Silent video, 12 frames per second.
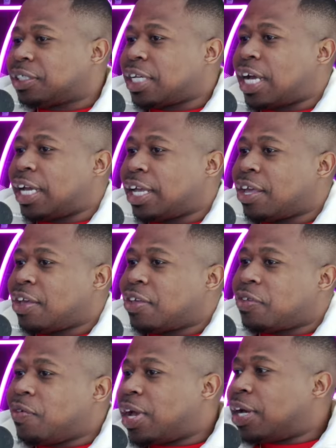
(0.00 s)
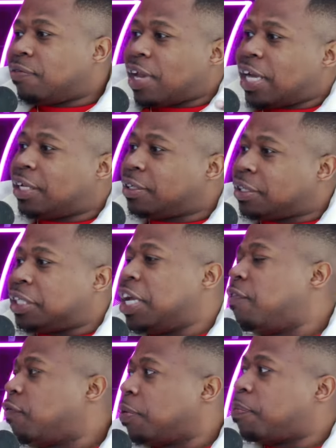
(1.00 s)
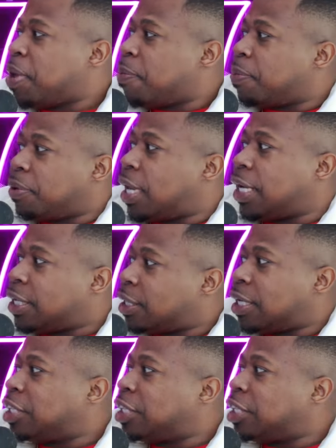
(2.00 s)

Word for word: it's like you have like different people like